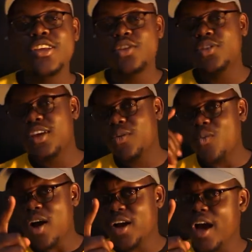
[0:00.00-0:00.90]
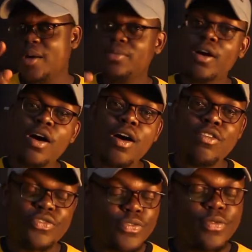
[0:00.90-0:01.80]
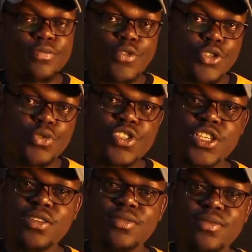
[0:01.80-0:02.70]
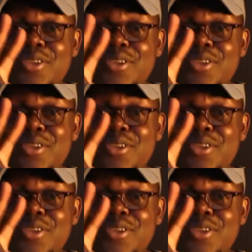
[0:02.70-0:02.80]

you take one cup of suji,